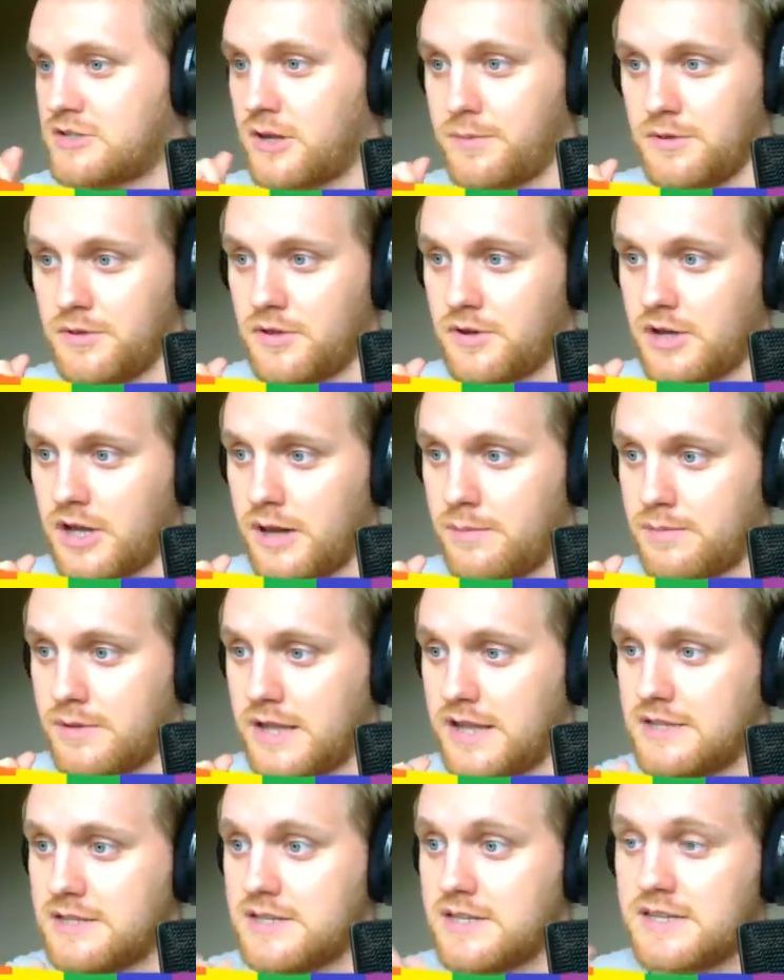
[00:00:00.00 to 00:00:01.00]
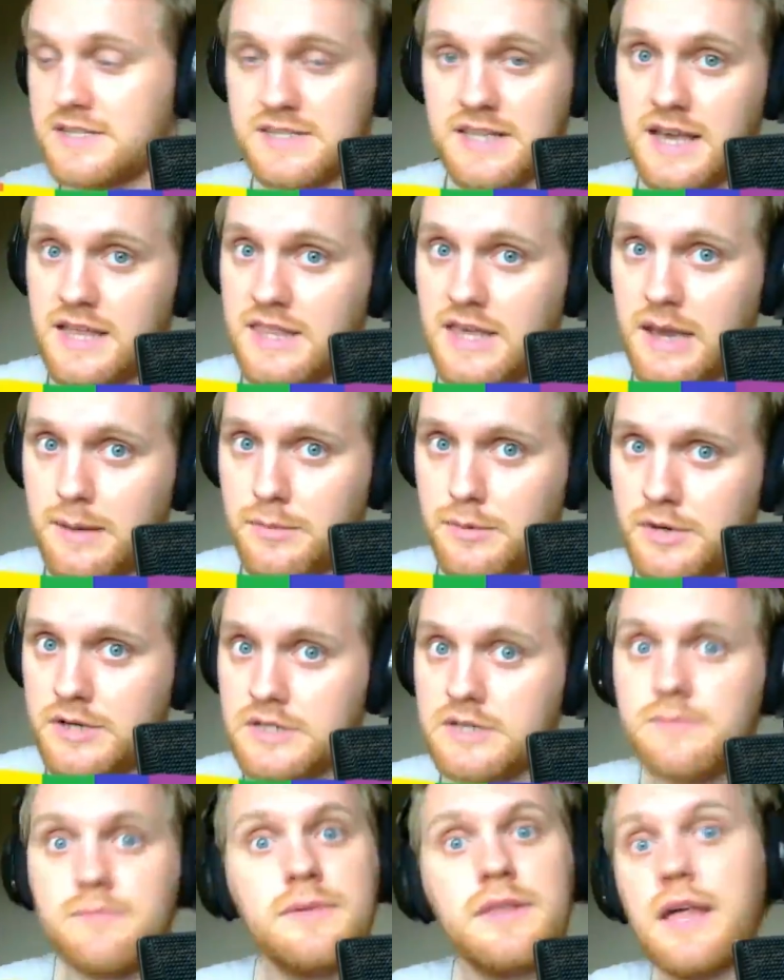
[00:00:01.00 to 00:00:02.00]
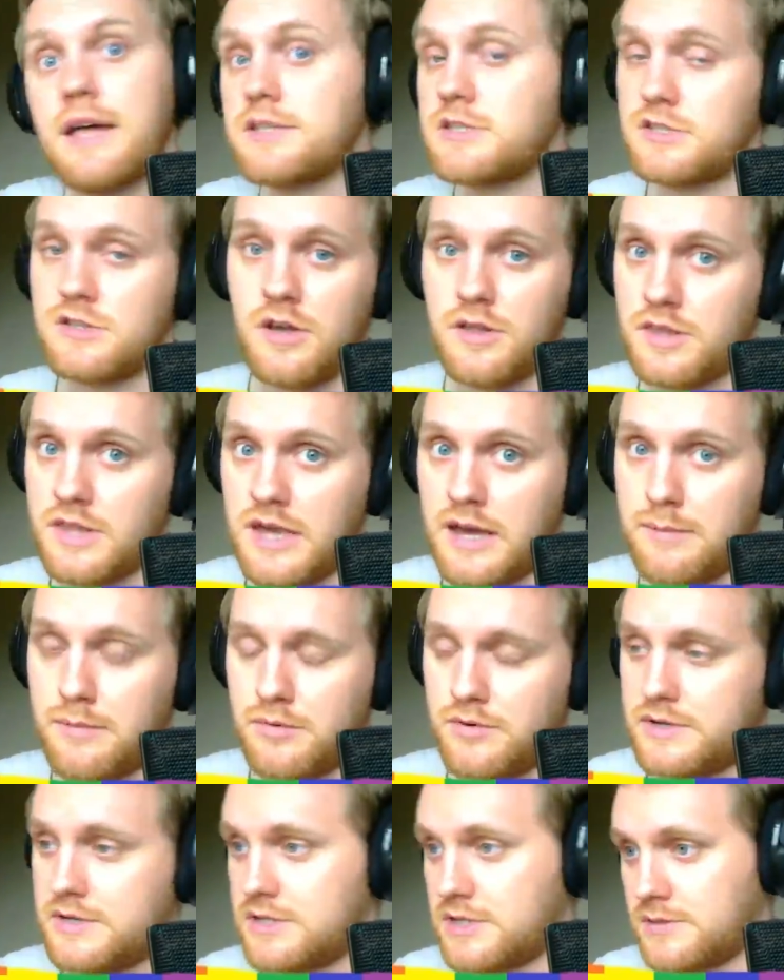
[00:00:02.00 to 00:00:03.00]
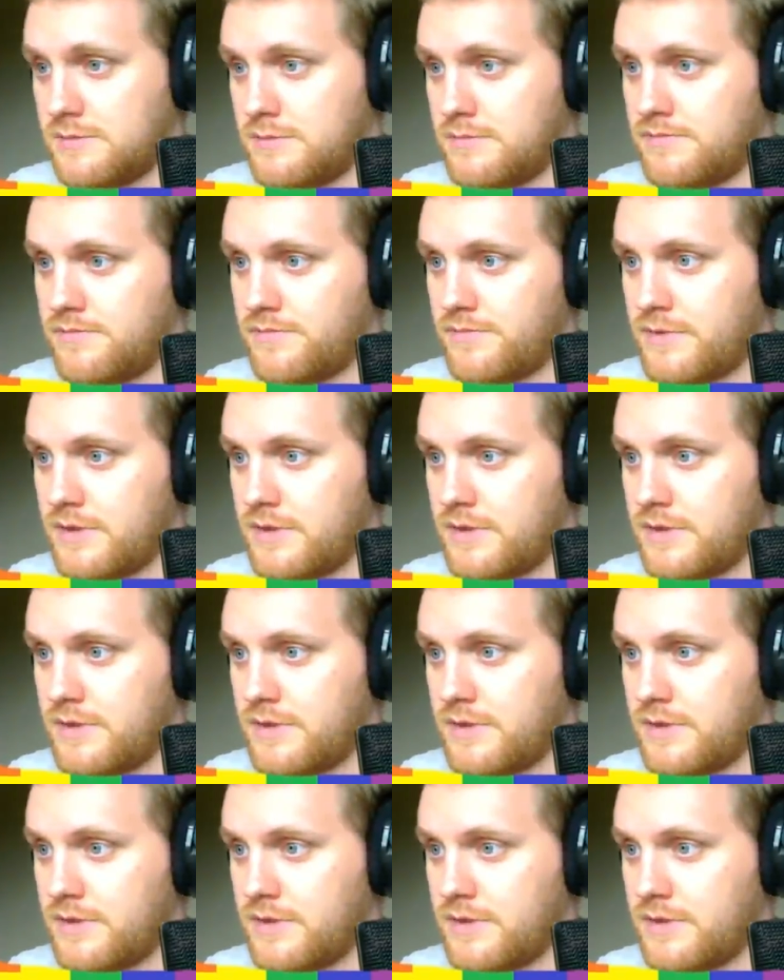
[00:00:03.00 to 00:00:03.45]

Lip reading: Stop and look at a plant. Is that the arboretum? That's not the arboretum.